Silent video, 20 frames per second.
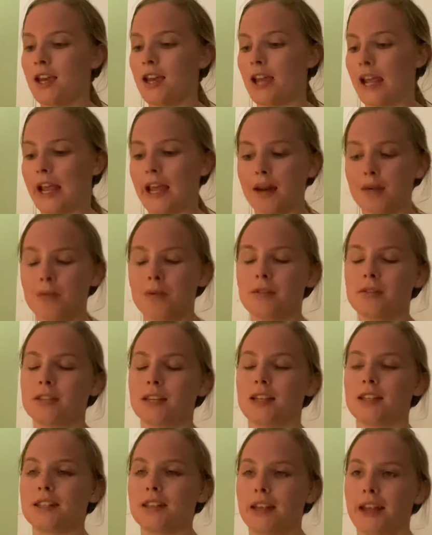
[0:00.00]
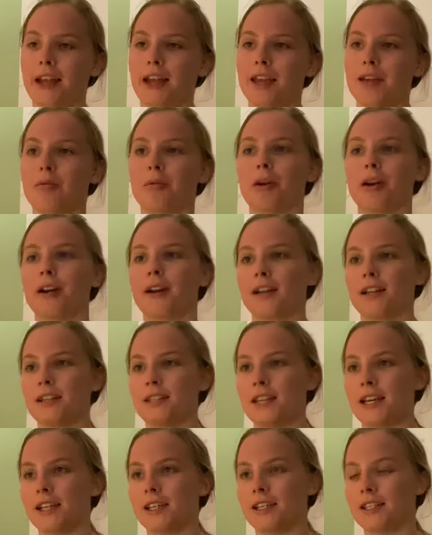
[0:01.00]
animals, and today we're going to
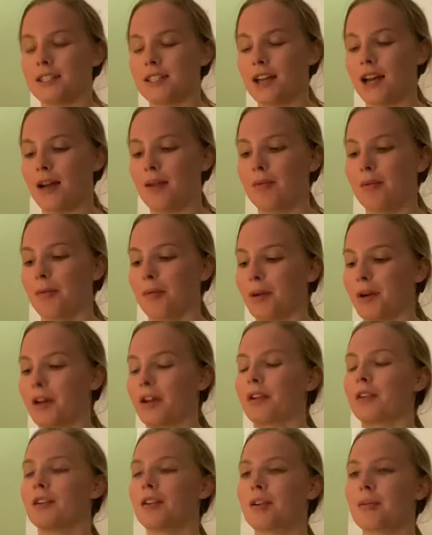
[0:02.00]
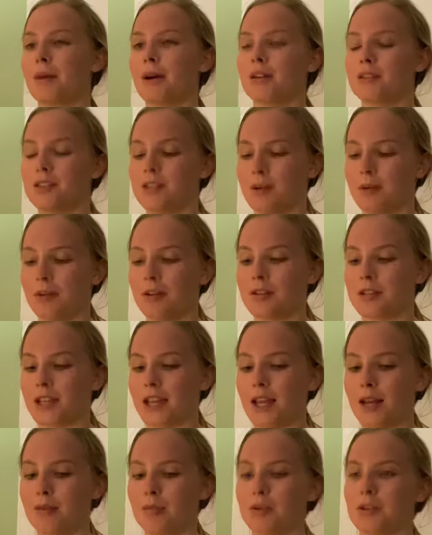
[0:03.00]
take the time and we're going to learn about some of those
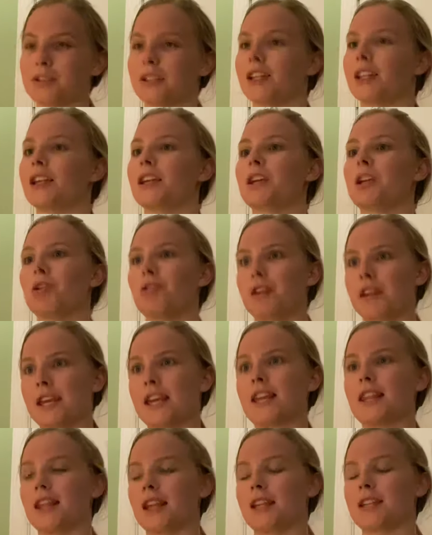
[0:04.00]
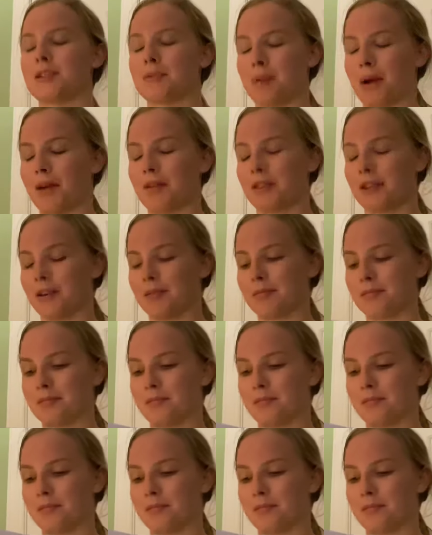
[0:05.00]
animals and the unique things about them.